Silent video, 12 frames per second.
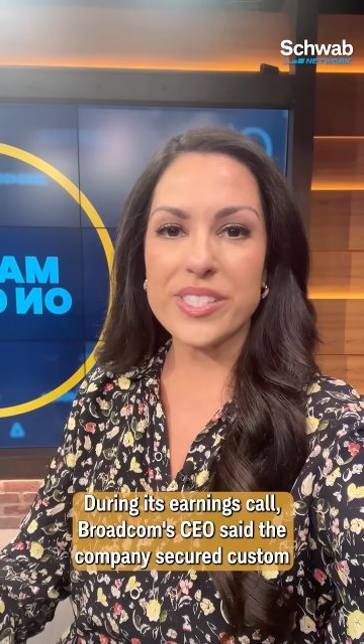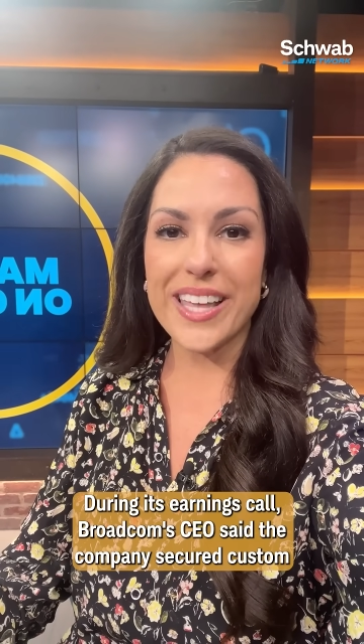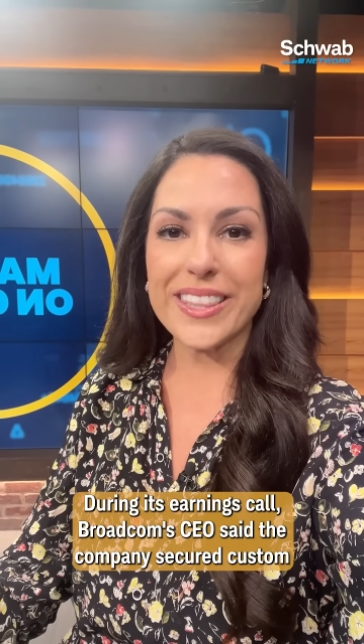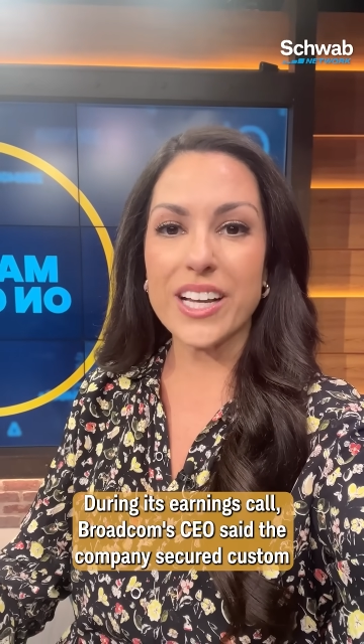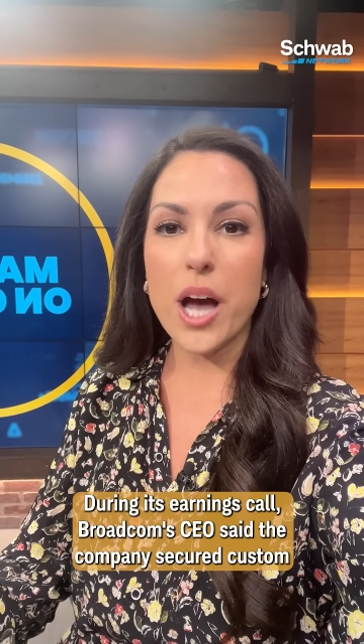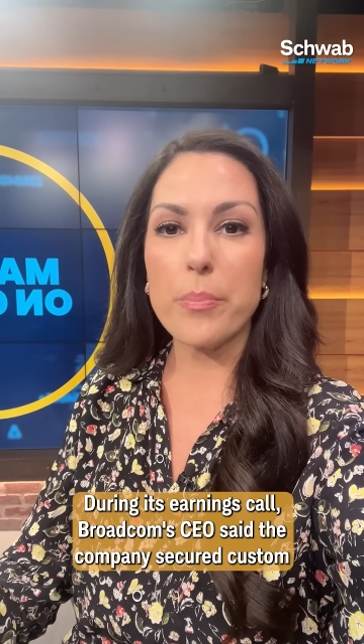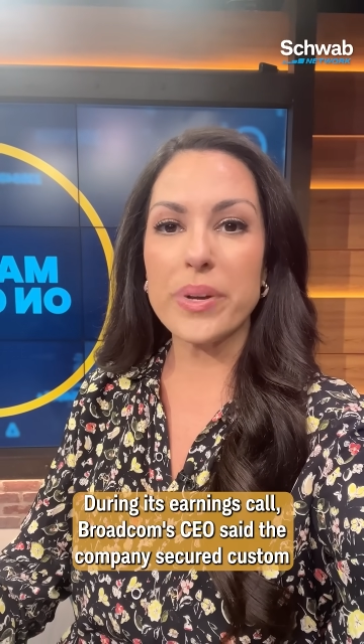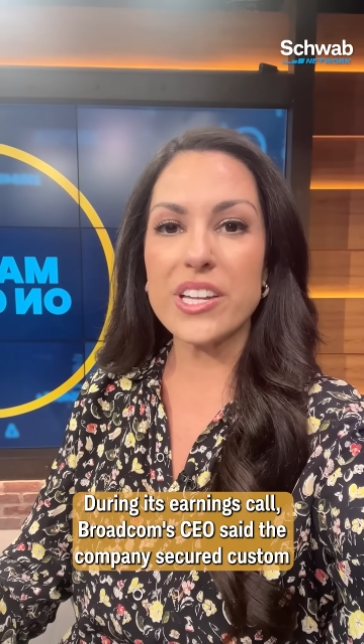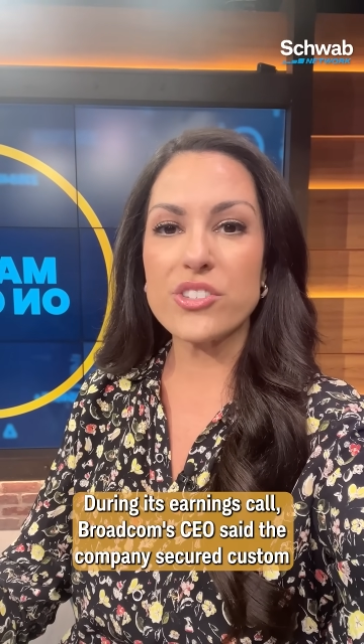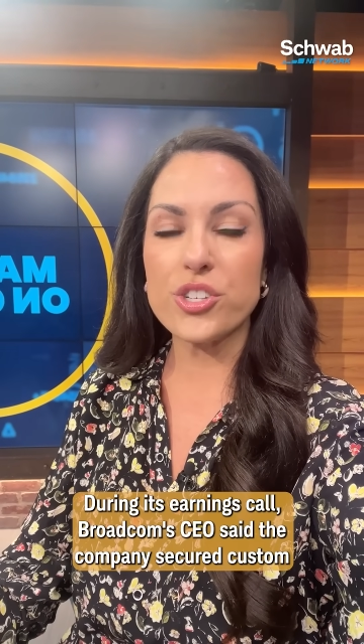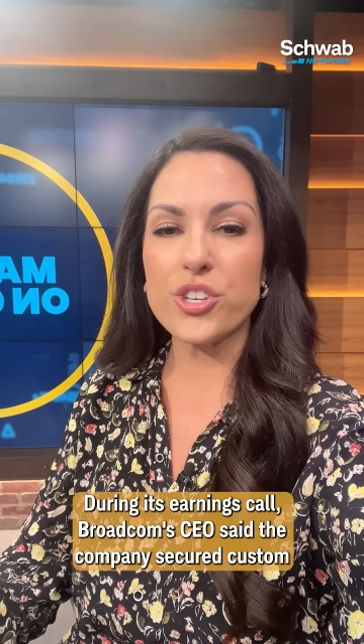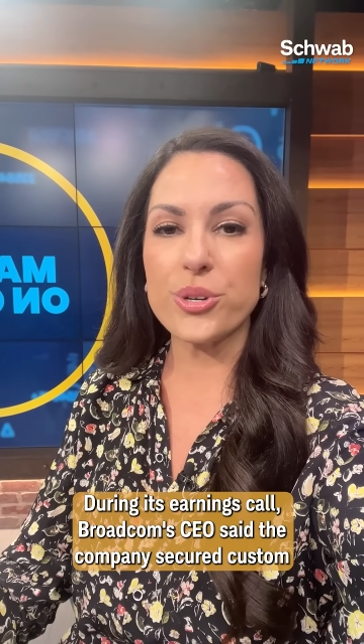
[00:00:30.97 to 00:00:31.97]
said the
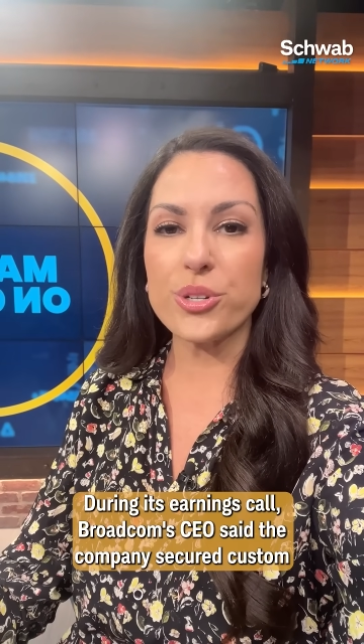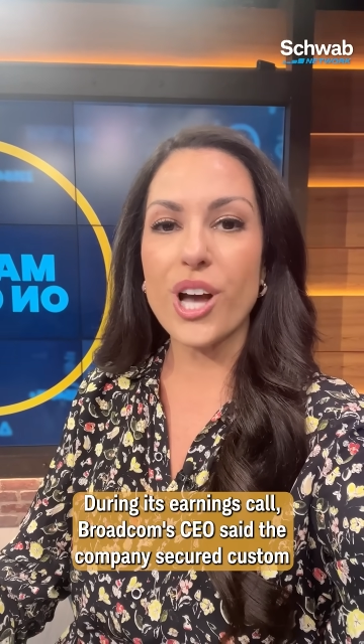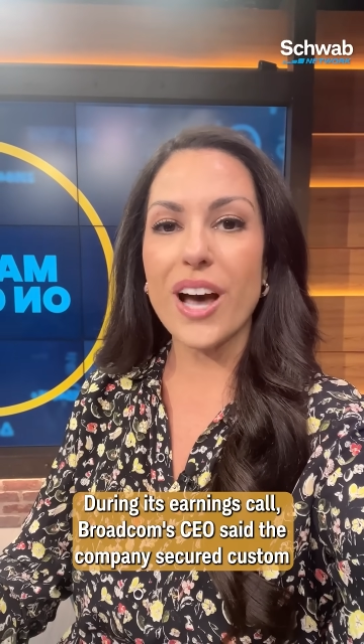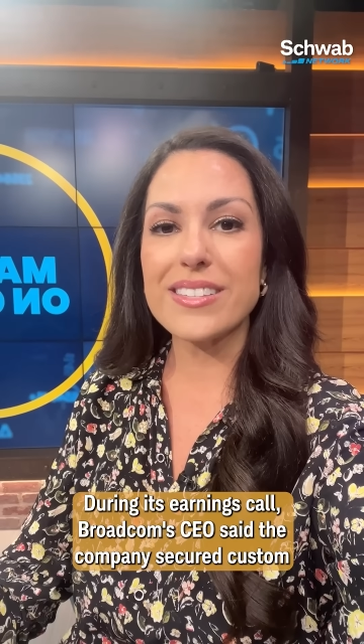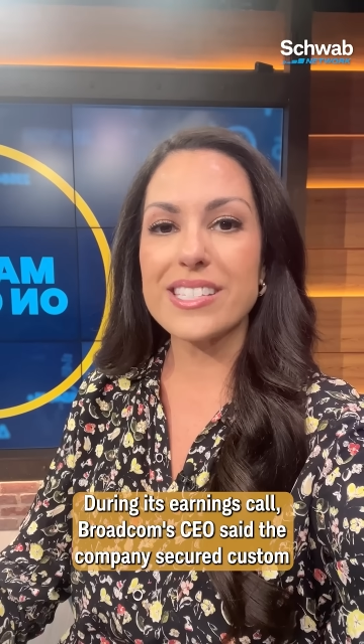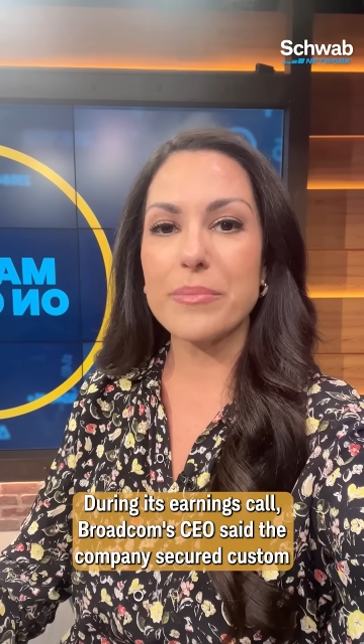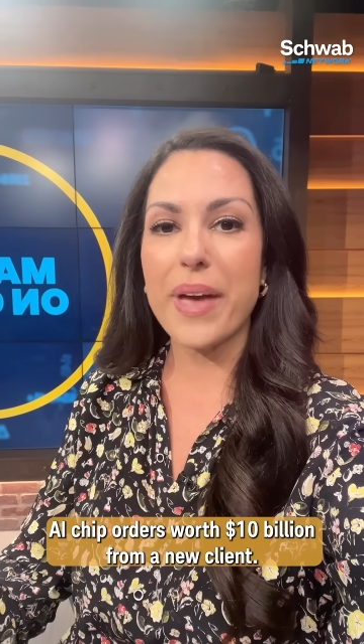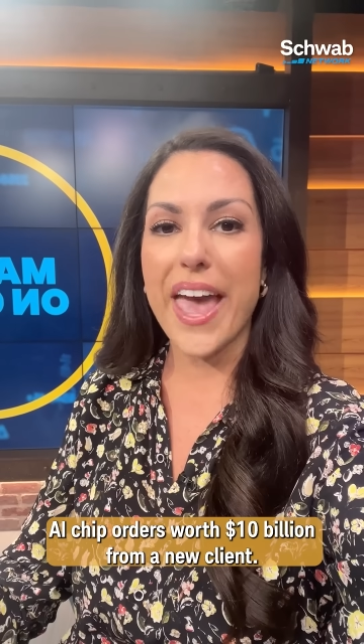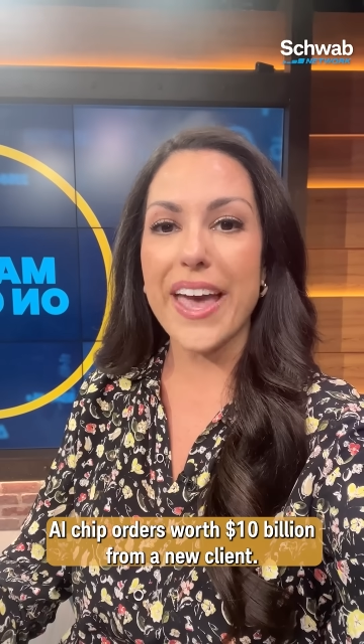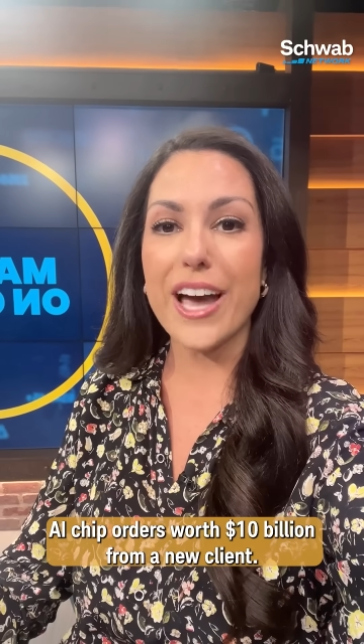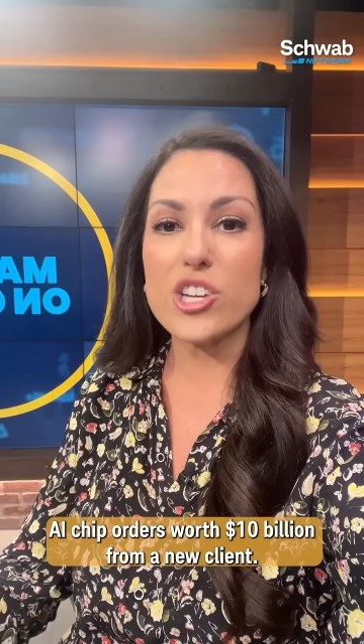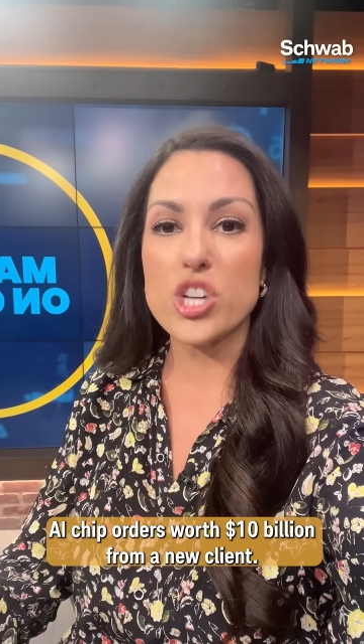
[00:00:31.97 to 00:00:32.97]
company secured custom
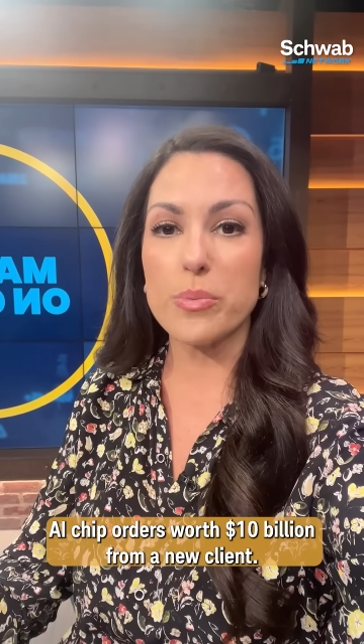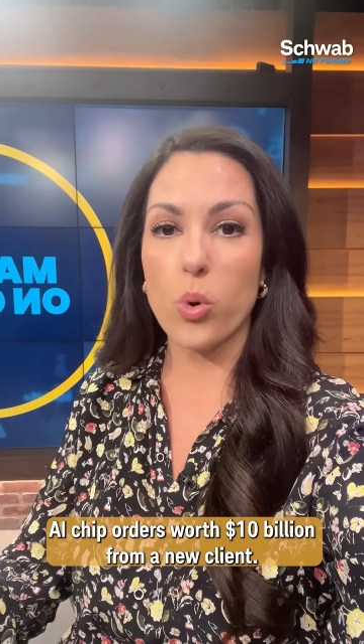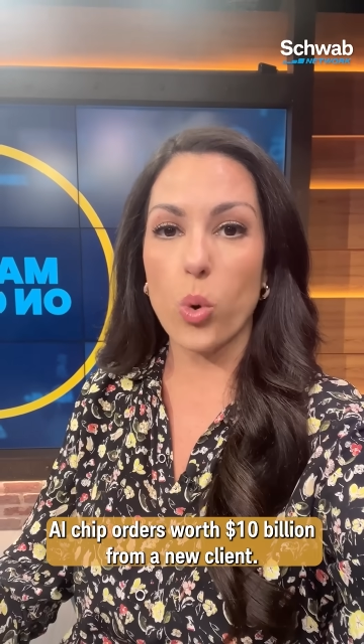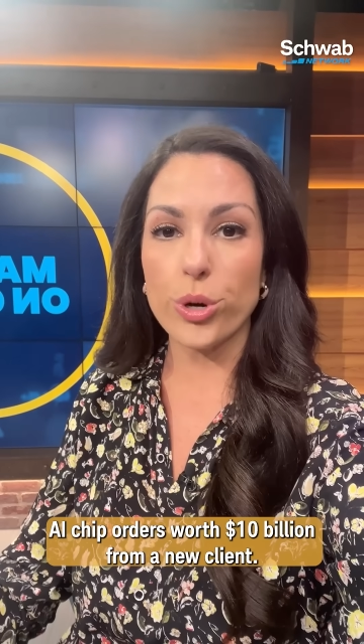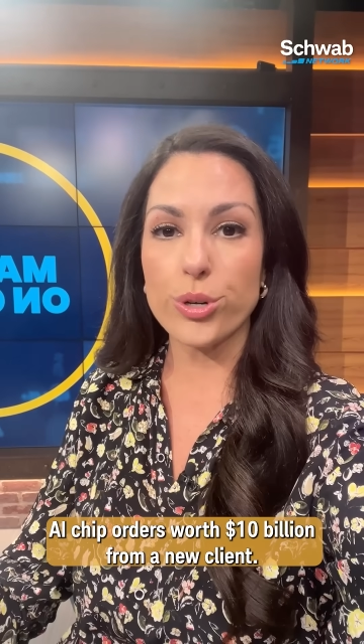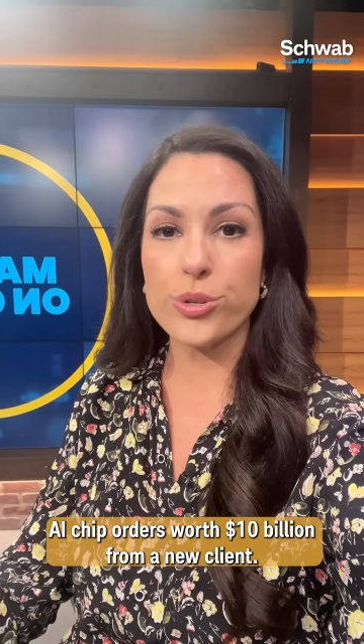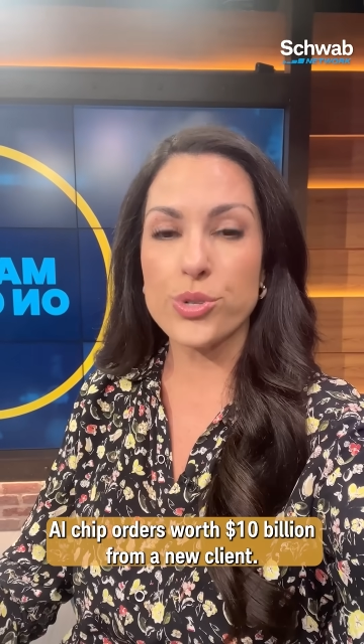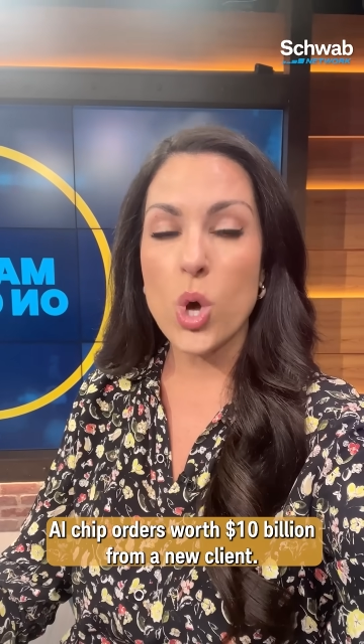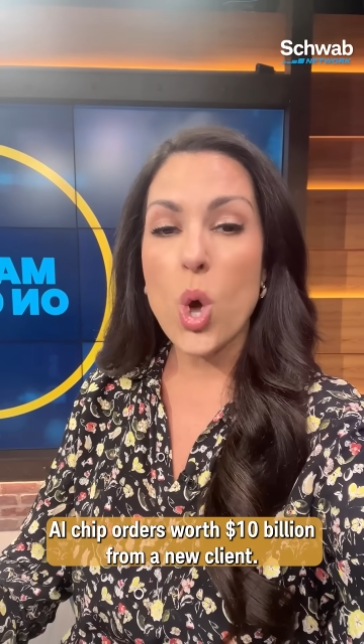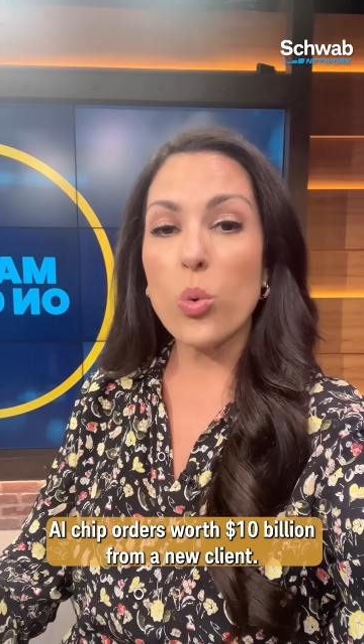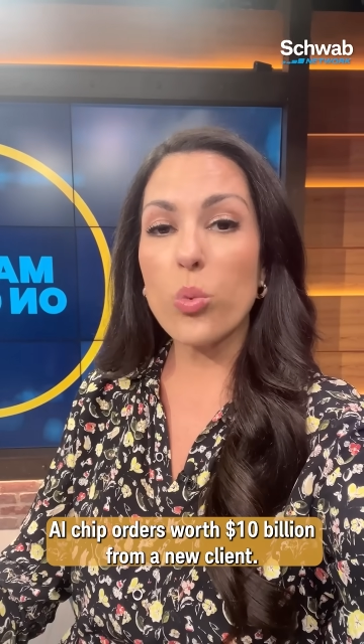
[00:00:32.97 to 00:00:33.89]
AI chip orders